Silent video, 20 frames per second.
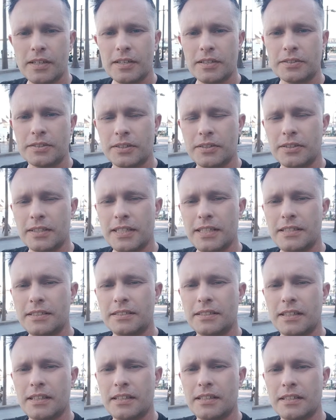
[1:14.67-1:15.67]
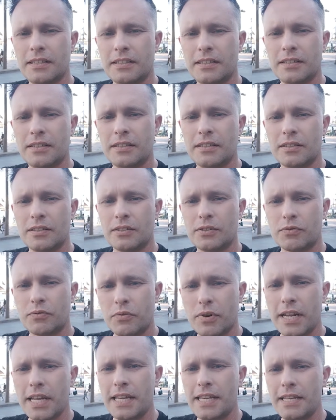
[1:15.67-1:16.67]
So these are
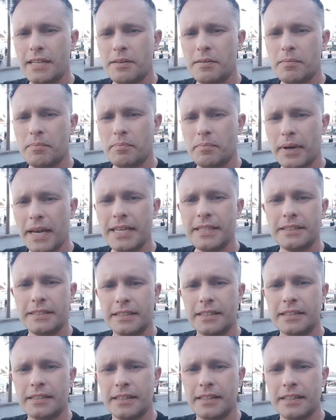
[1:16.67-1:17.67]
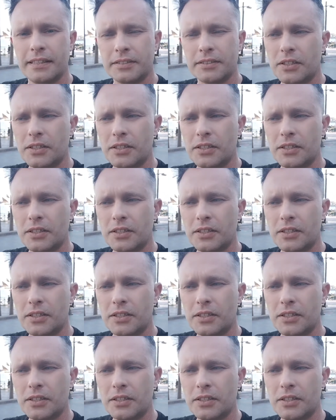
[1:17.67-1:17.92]
three basic things.